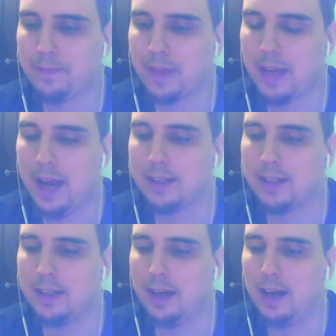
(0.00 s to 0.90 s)

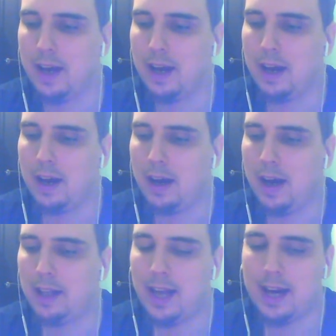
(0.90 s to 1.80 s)
as
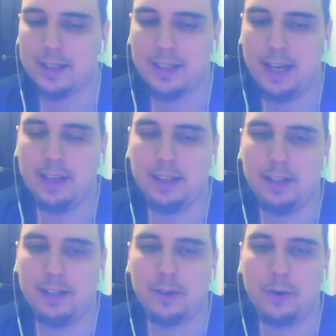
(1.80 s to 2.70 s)
Allah said
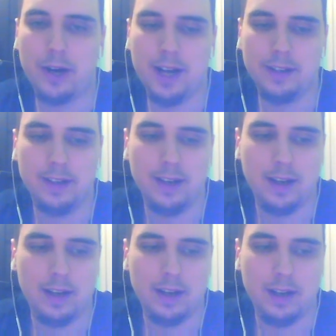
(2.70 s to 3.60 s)
in Quran,
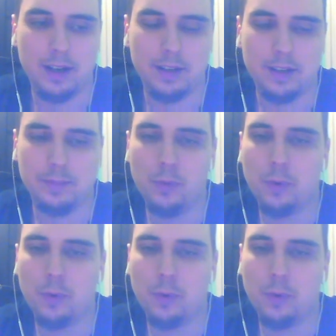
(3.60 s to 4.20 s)
this book